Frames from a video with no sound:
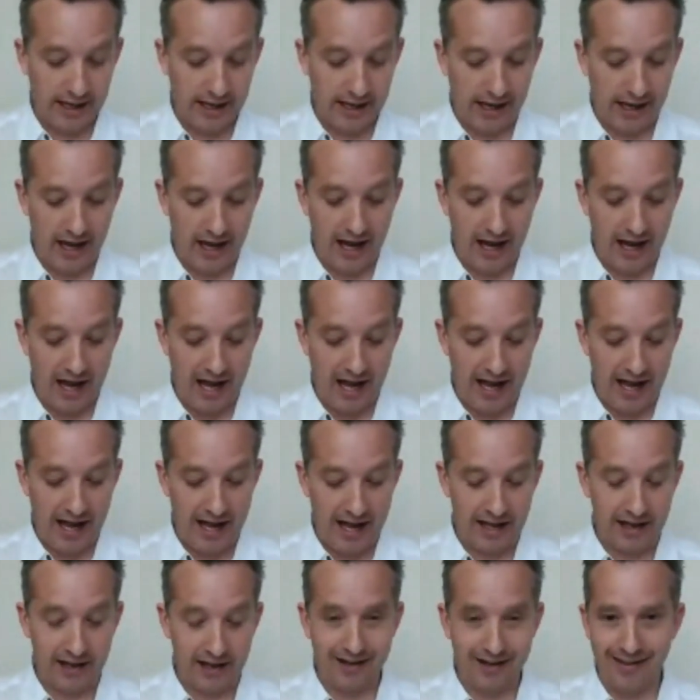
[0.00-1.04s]

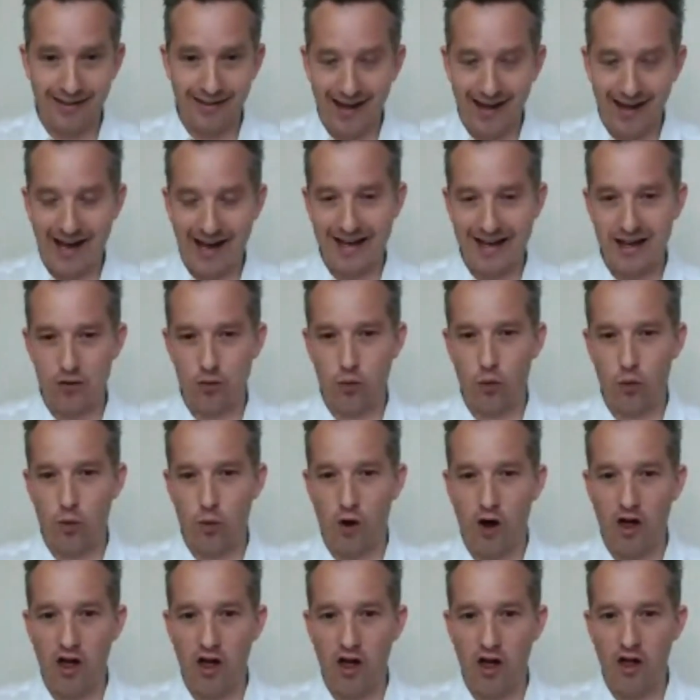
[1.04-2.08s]
And that is
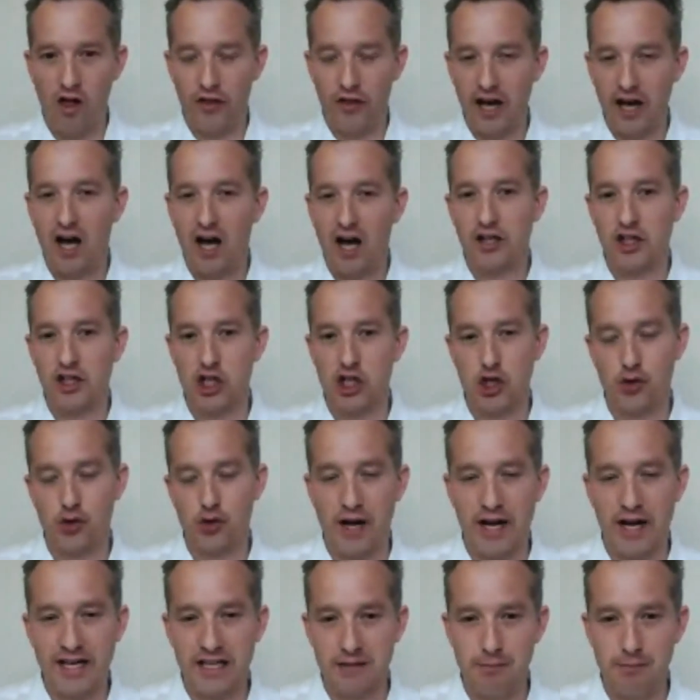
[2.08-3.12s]
what the
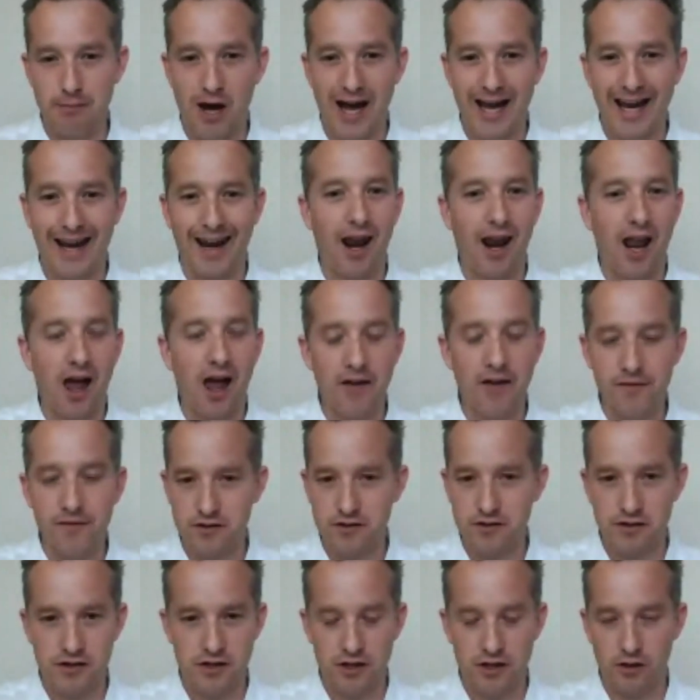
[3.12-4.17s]
untrained mind loves
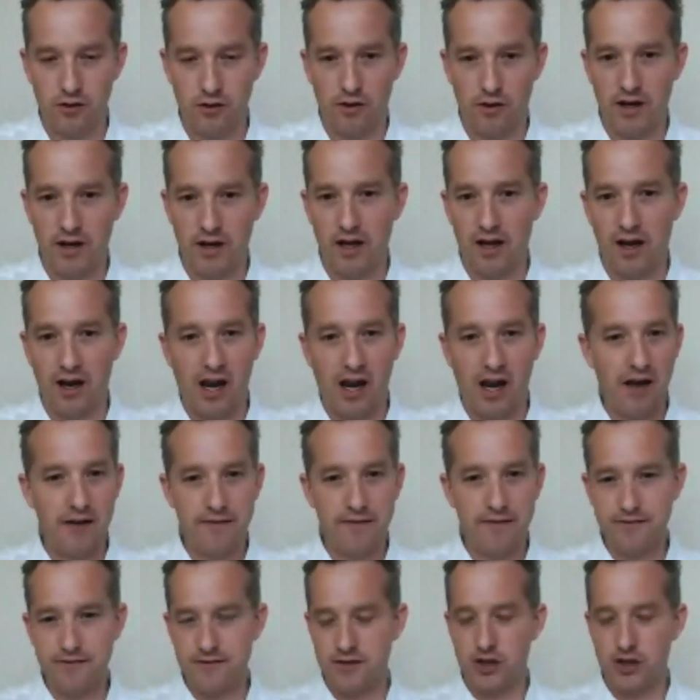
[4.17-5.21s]
to do. It loves
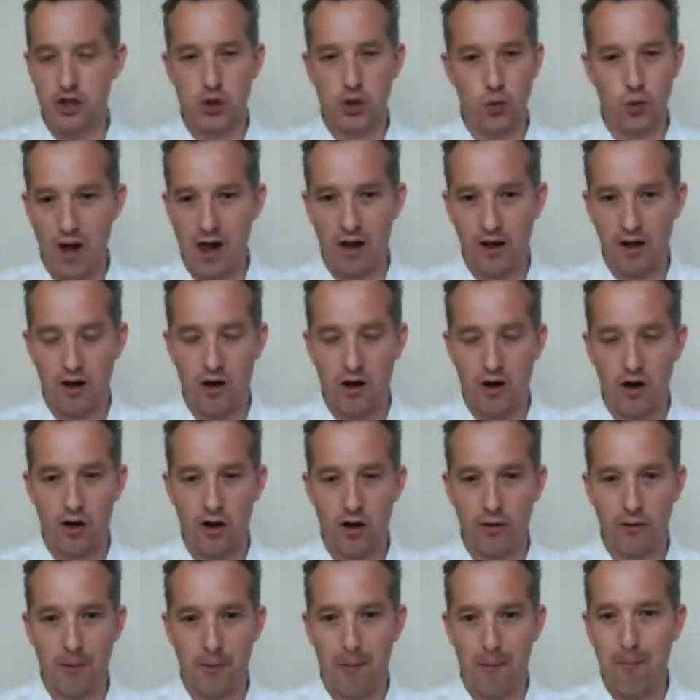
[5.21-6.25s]
to dwell
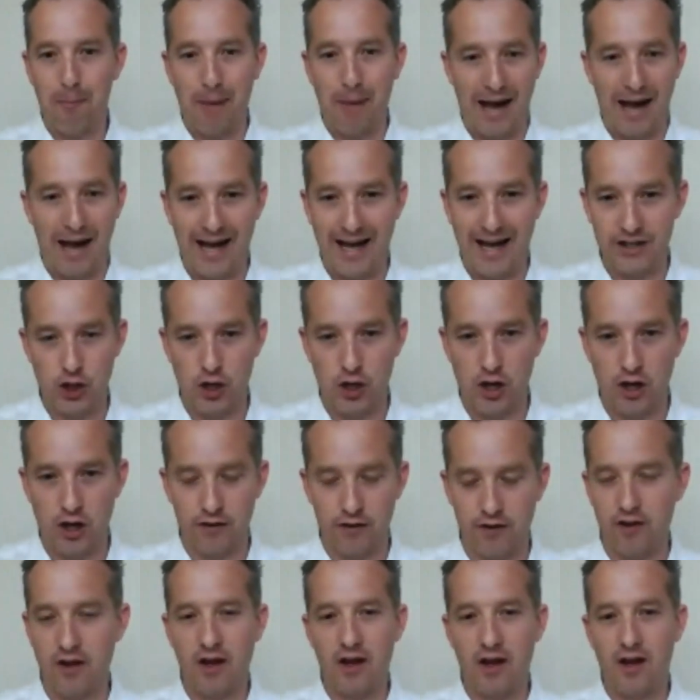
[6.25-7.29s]
on bad
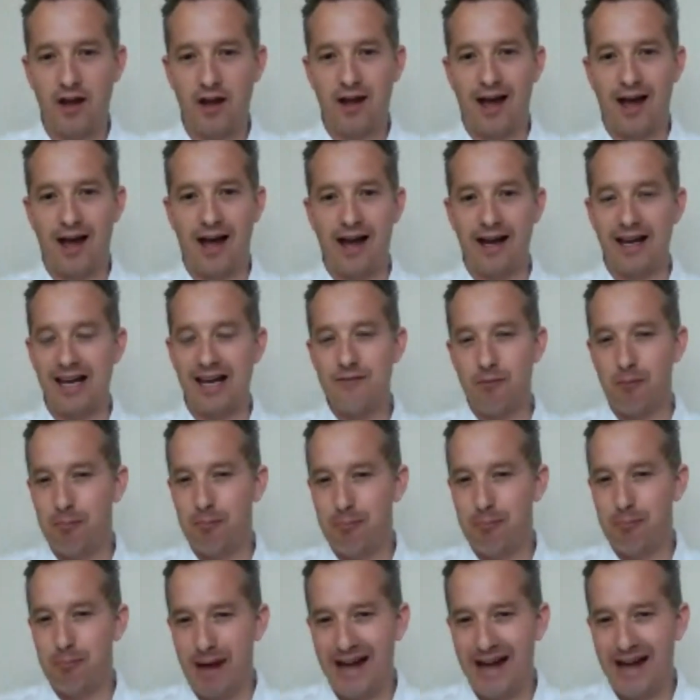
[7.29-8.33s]
shots. And even
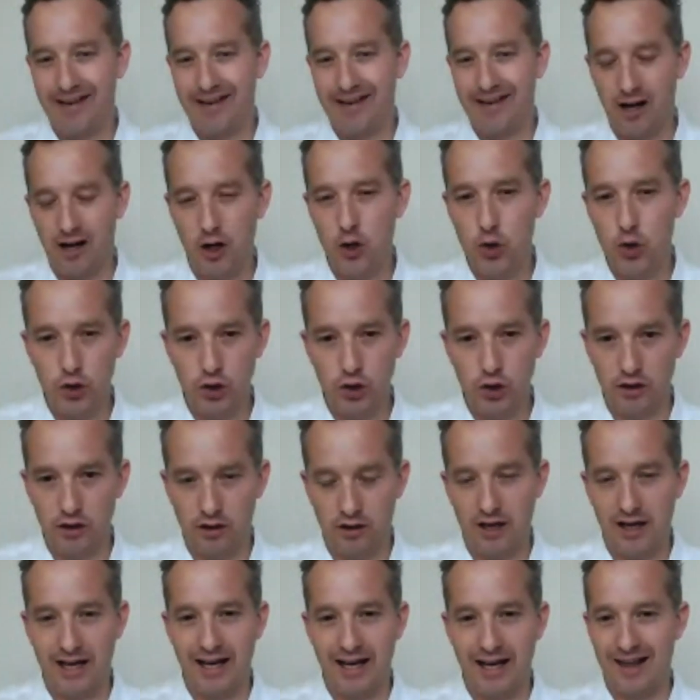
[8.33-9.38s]
Ben
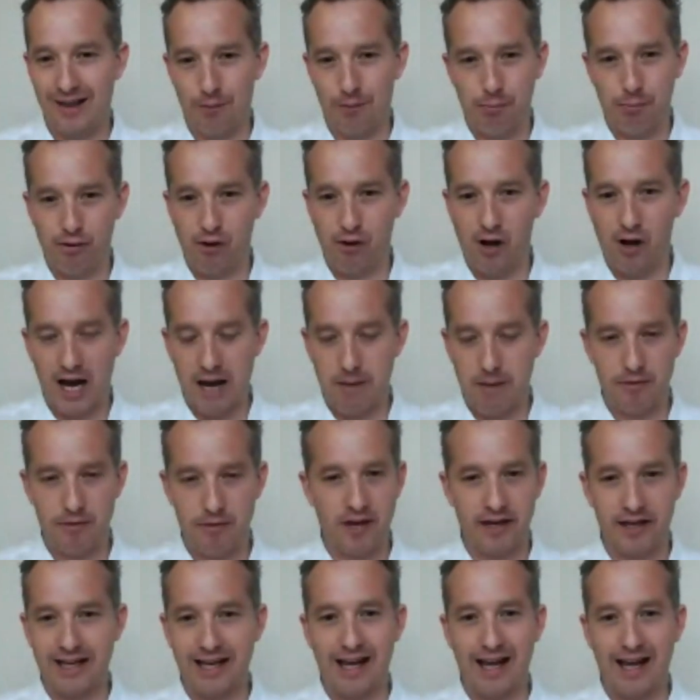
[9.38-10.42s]
Hogan in his
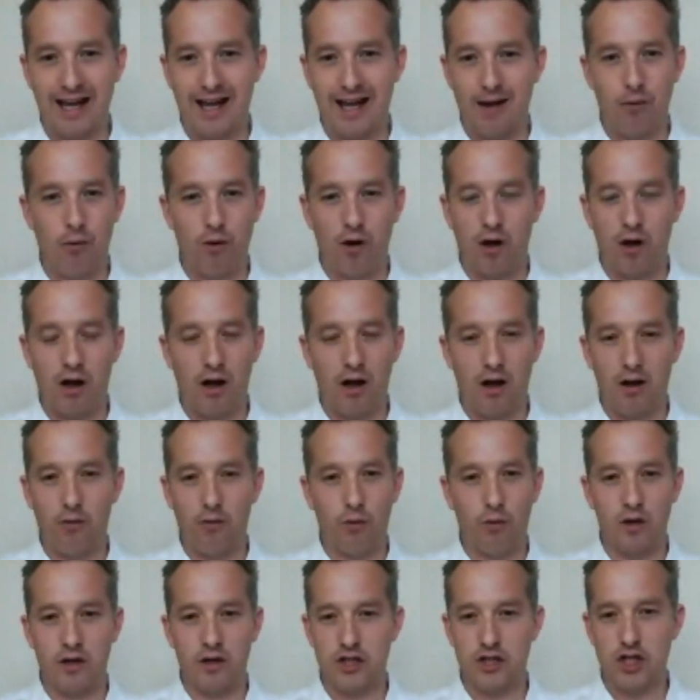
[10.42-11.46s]
prime said he hit
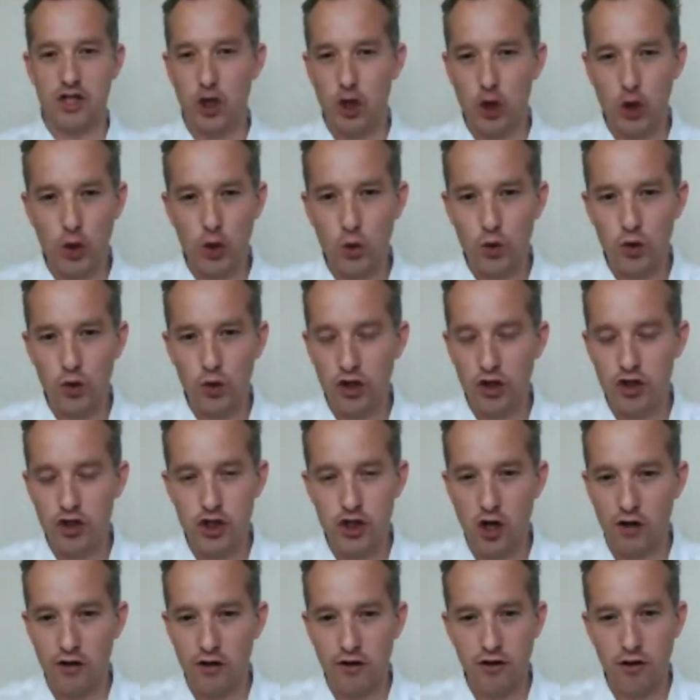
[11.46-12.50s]
2 good
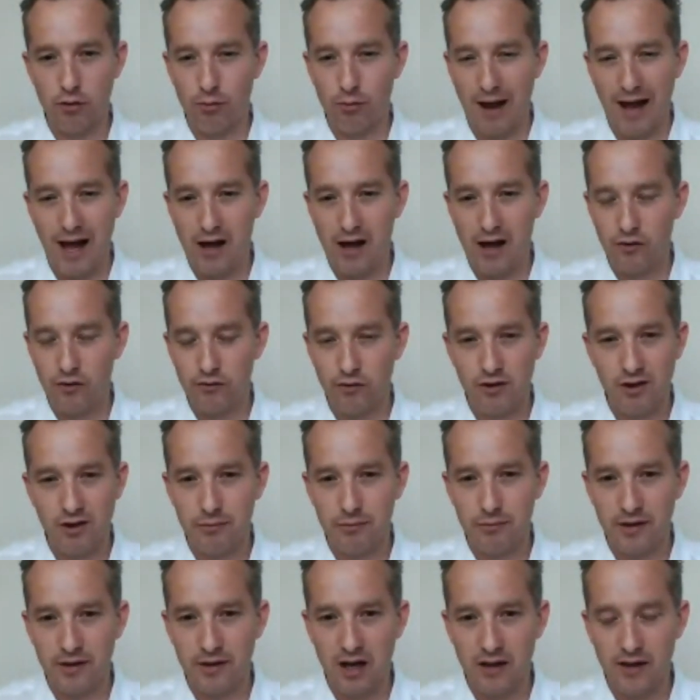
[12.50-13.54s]
shots around or
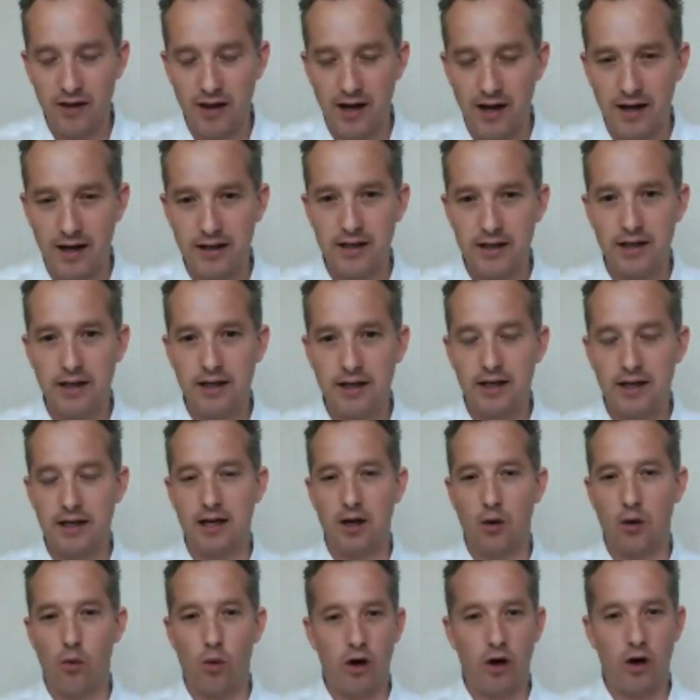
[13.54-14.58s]
something like that,
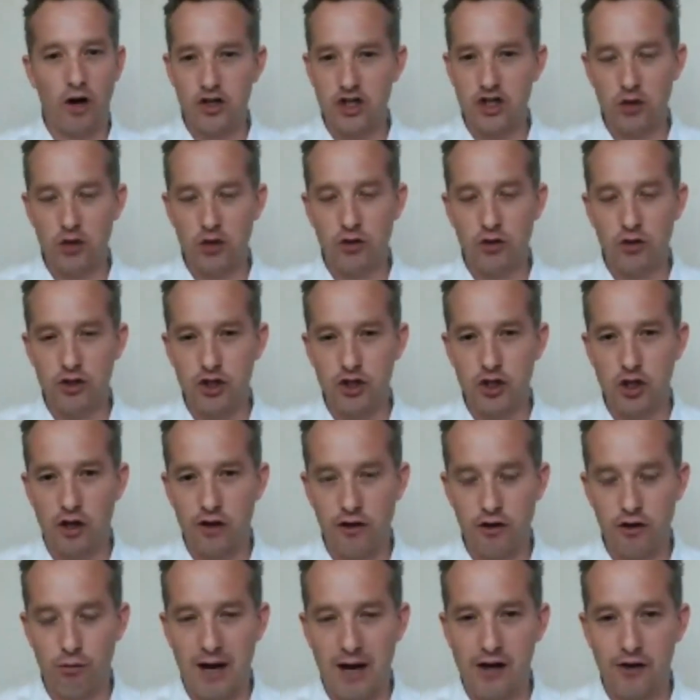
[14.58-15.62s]
1 or 2 good shots
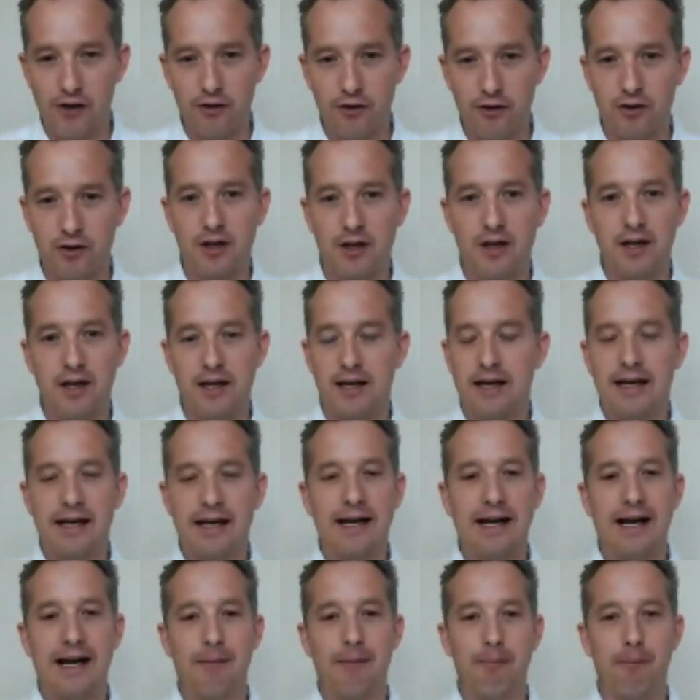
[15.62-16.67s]
around.
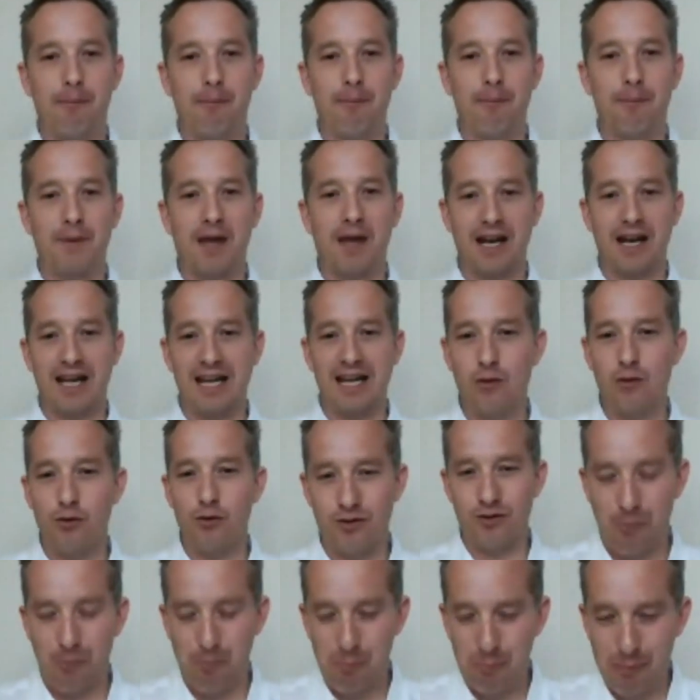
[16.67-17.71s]
And he was
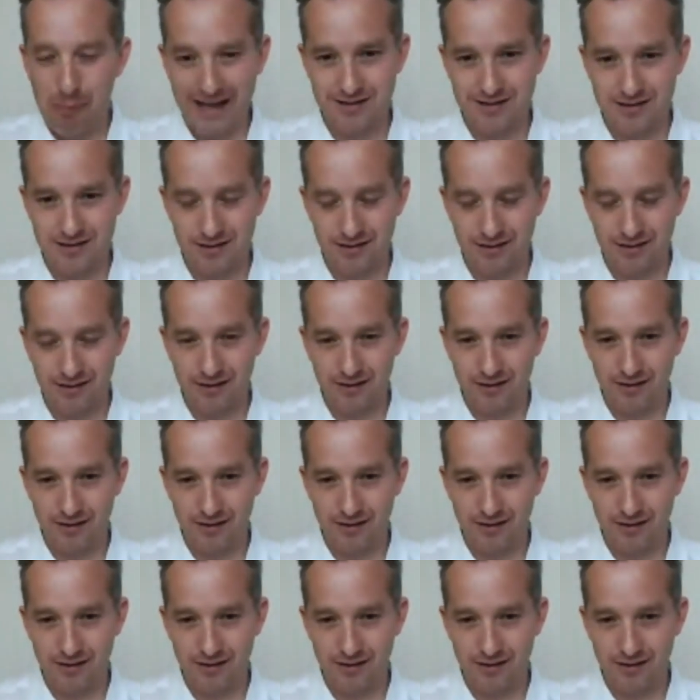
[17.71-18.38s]
the best,